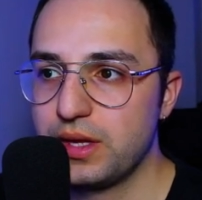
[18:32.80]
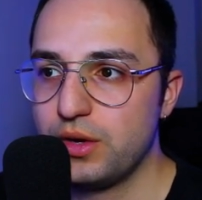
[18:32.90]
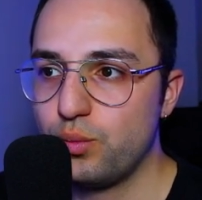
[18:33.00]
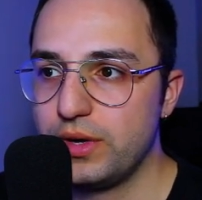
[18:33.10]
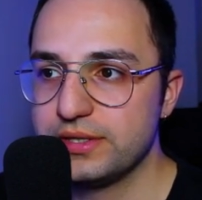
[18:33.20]

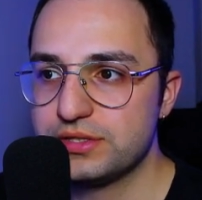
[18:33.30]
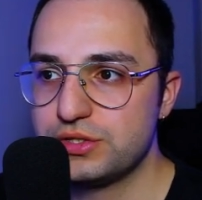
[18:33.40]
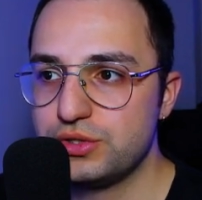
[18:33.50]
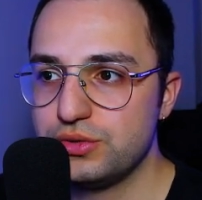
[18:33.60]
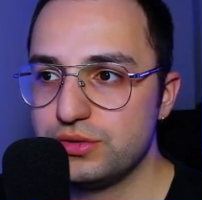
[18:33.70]
Once
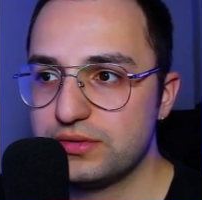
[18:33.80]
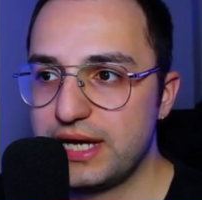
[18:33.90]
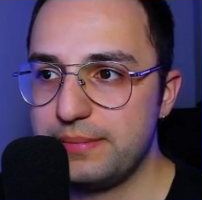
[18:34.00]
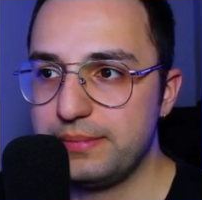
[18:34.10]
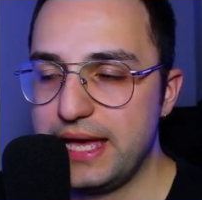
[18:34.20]
you
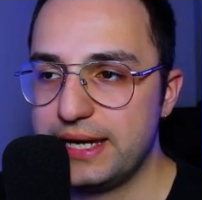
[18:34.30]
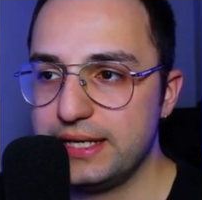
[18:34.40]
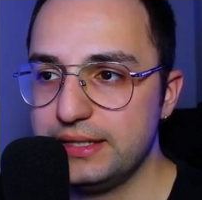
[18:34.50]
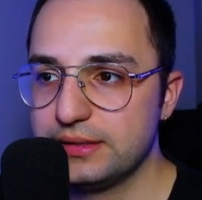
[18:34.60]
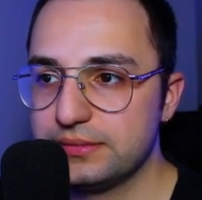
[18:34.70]
type that
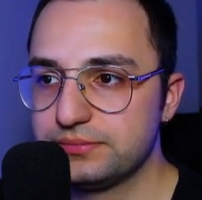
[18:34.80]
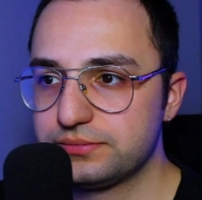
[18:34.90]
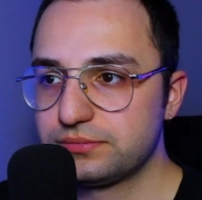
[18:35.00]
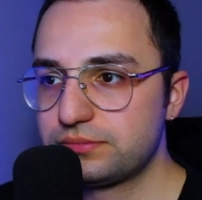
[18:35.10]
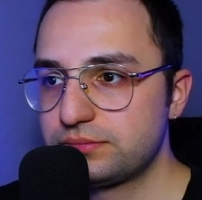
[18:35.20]
in
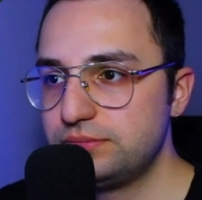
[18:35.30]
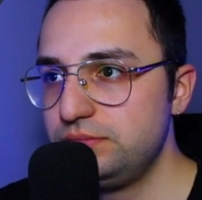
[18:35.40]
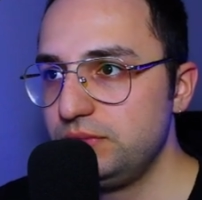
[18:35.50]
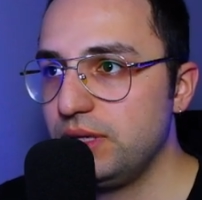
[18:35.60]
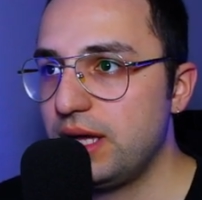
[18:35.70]

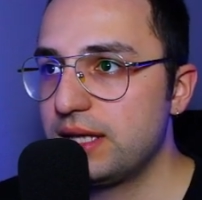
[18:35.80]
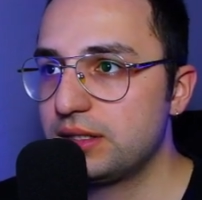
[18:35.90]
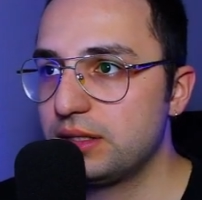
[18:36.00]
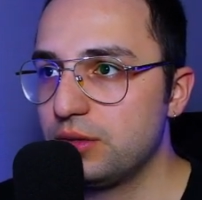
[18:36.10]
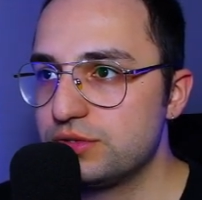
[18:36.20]
and
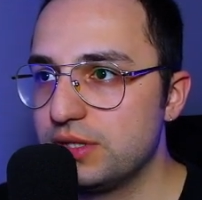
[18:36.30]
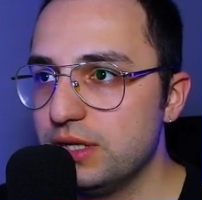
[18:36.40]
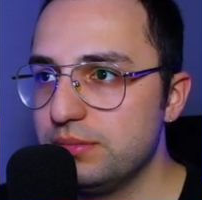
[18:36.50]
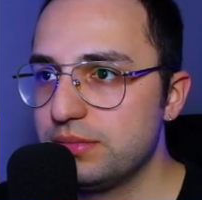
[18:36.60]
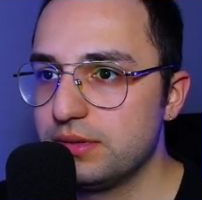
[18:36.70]
close it
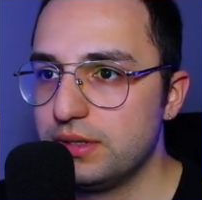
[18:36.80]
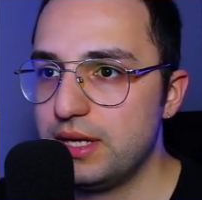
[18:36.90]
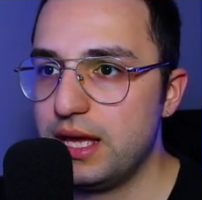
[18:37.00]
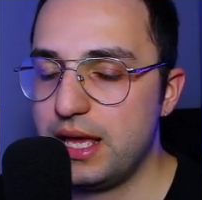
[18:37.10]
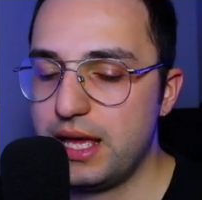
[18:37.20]
up,
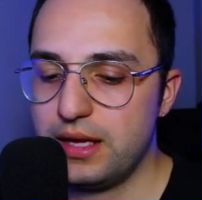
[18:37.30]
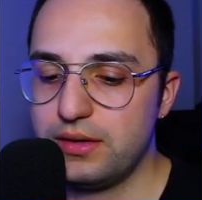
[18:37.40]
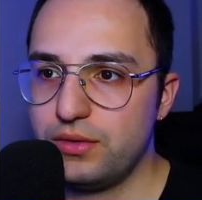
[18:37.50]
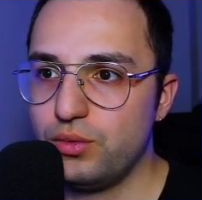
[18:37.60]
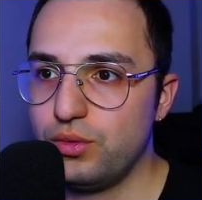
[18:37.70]

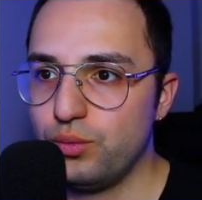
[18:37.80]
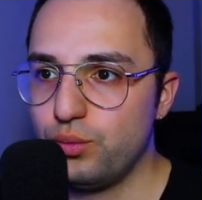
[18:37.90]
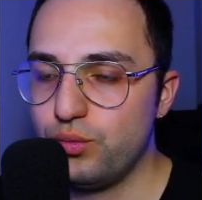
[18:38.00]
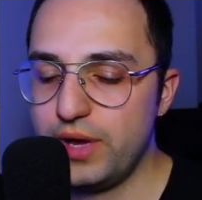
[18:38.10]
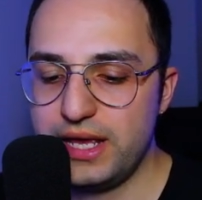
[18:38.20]

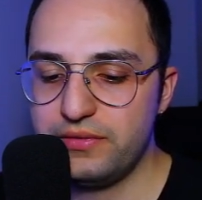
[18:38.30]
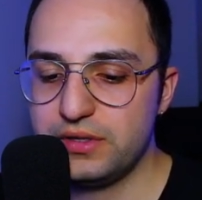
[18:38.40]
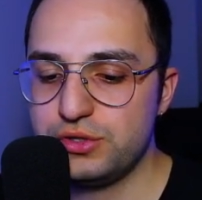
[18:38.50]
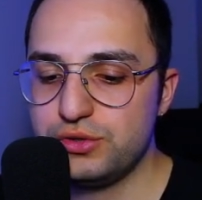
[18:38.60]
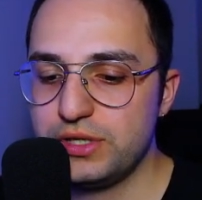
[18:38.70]
whenever
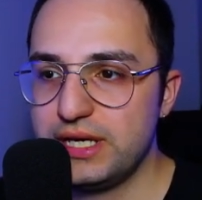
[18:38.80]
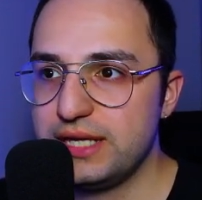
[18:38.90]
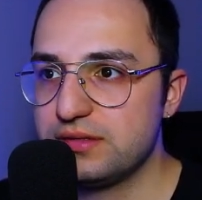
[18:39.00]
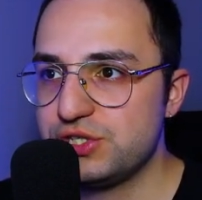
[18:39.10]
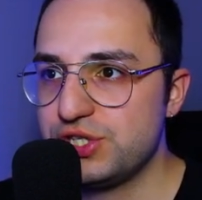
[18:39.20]
you
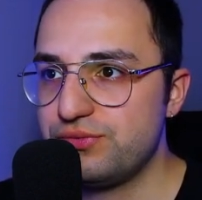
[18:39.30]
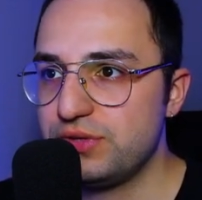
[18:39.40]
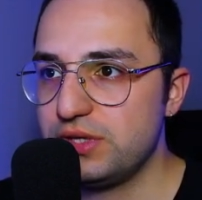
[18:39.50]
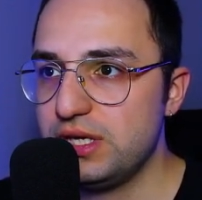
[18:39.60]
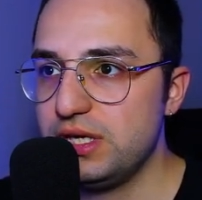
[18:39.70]
hit
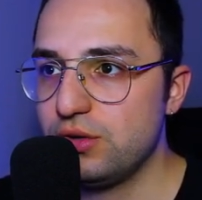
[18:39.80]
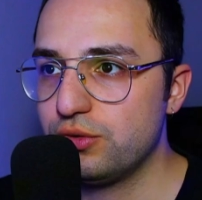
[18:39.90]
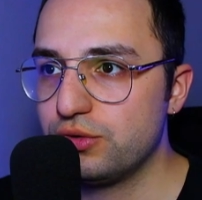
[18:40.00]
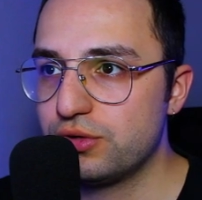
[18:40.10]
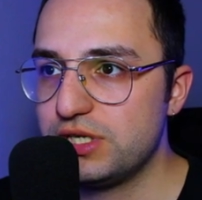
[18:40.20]
Shift E
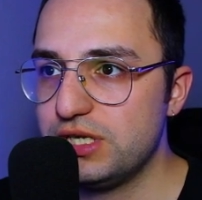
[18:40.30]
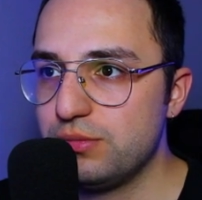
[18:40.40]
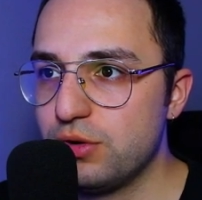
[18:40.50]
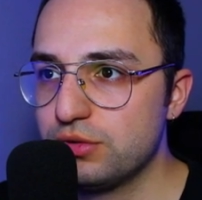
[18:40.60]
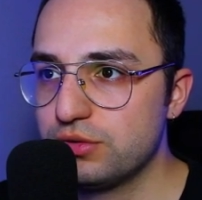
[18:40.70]
on your
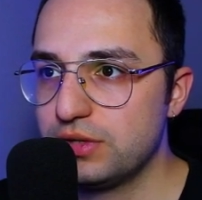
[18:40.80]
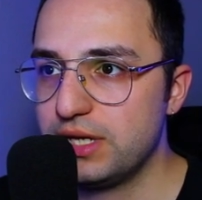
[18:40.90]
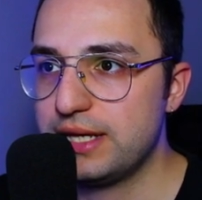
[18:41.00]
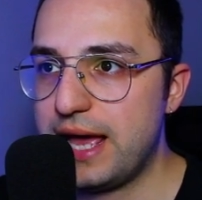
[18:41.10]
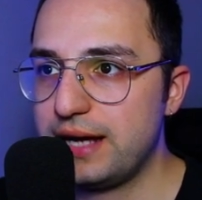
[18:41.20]
keyboard,
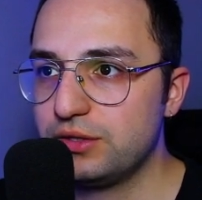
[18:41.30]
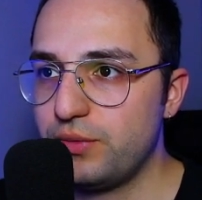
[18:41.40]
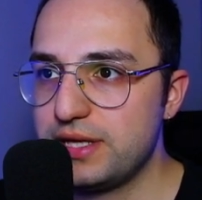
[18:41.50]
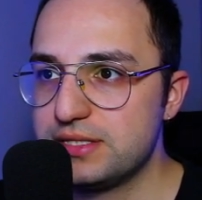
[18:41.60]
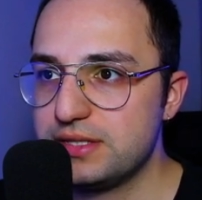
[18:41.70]
it
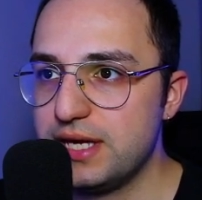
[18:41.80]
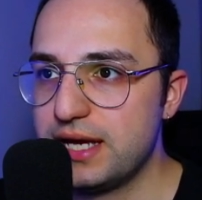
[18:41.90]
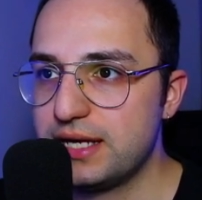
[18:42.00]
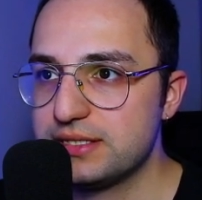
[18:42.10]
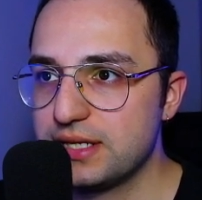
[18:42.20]
activates the
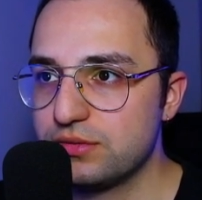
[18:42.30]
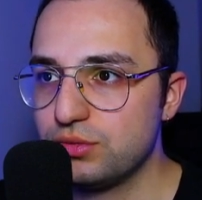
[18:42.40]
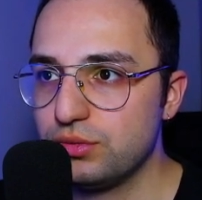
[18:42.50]
extend tool